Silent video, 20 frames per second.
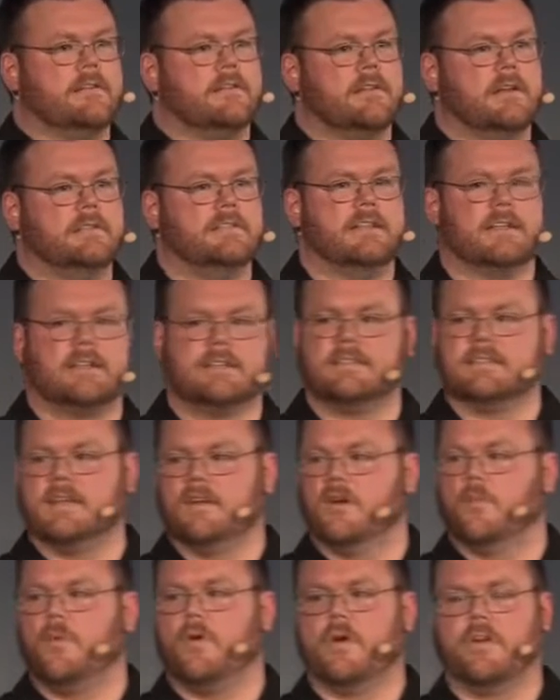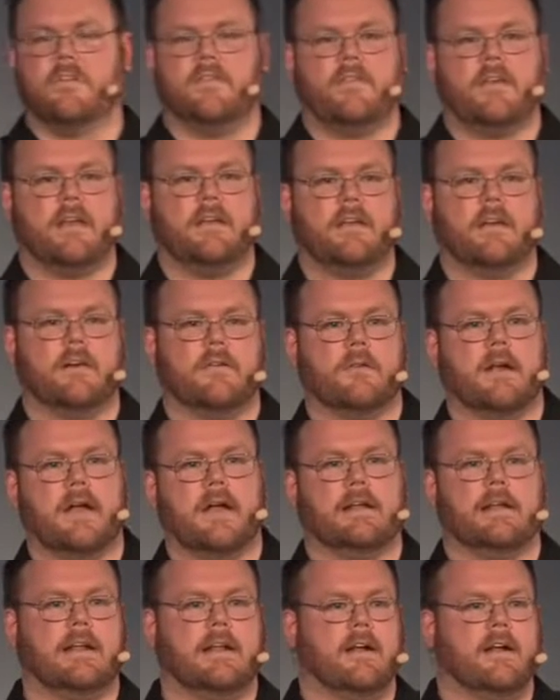It's like a single point of failure, right?
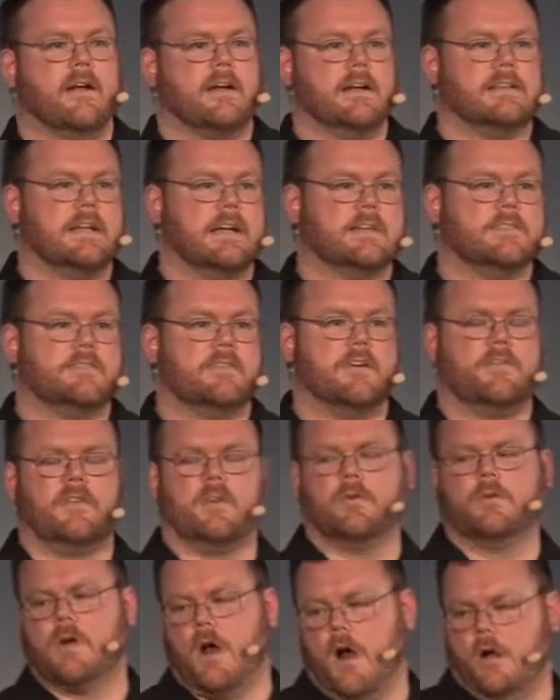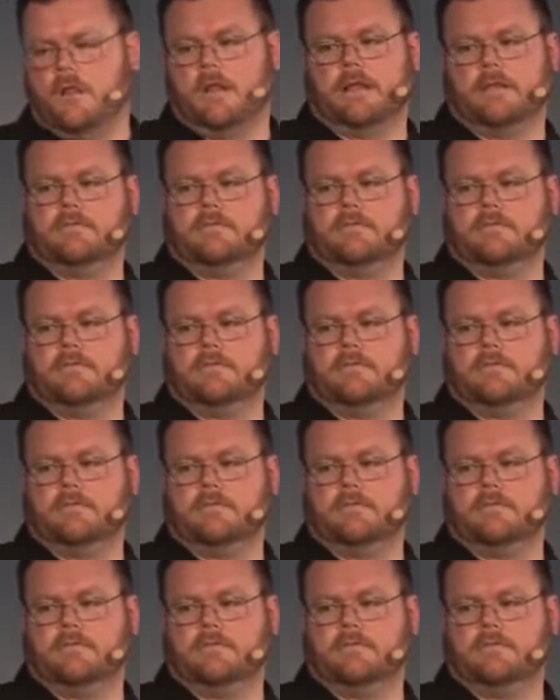In an architecture review, call it.